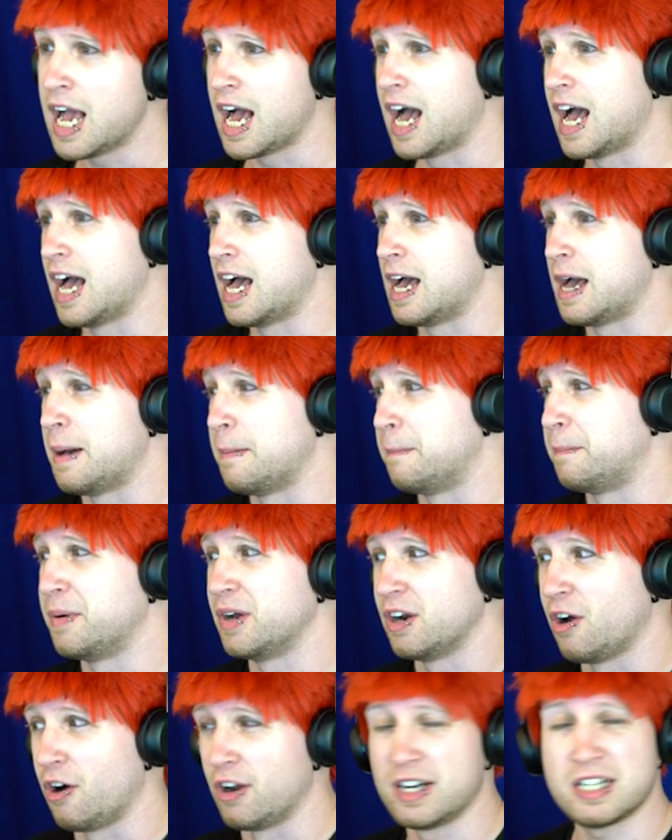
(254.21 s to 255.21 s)
Uh,
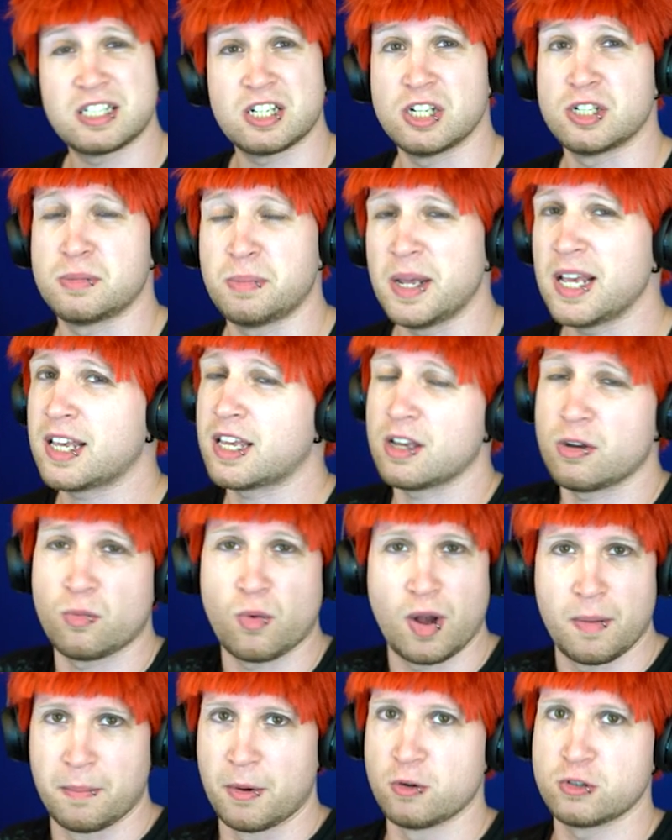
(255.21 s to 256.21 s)
but honestly speaking,
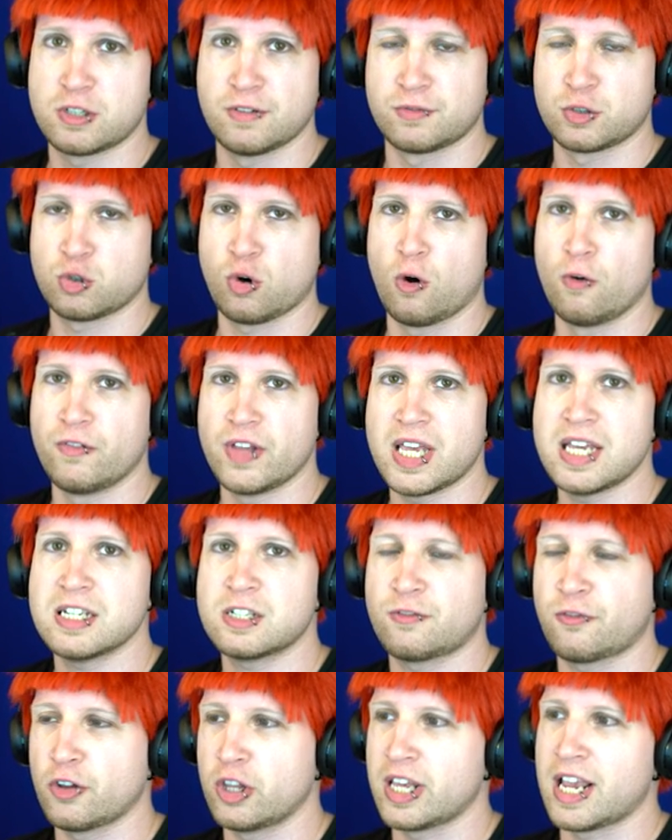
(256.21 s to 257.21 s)
what most of Trove
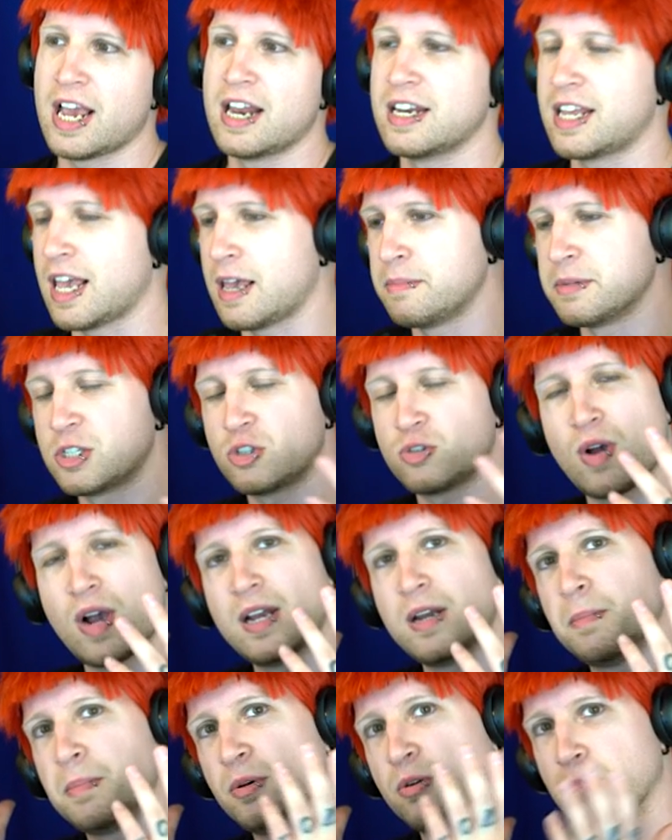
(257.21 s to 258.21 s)
is for the end game is
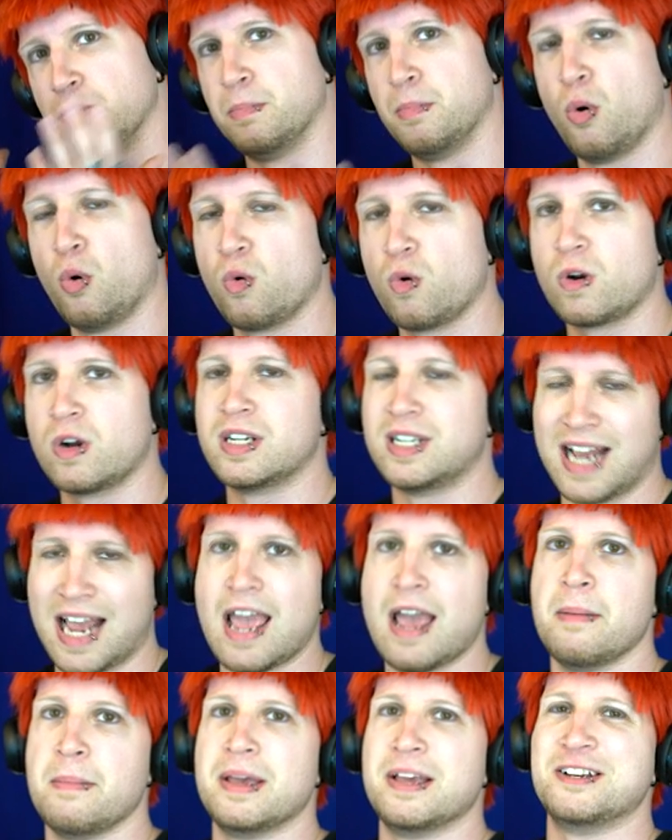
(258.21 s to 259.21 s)
trying to build more
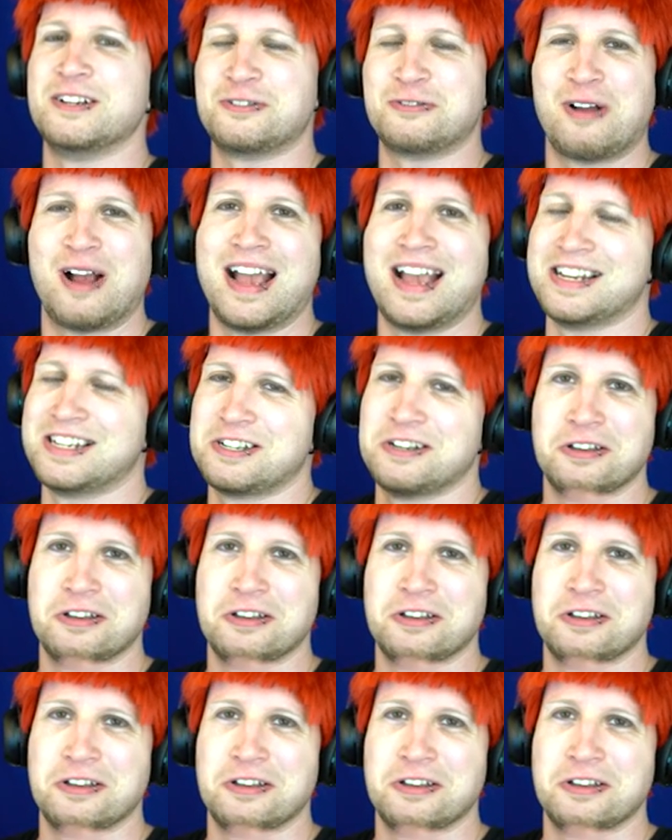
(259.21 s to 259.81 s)
damage, right?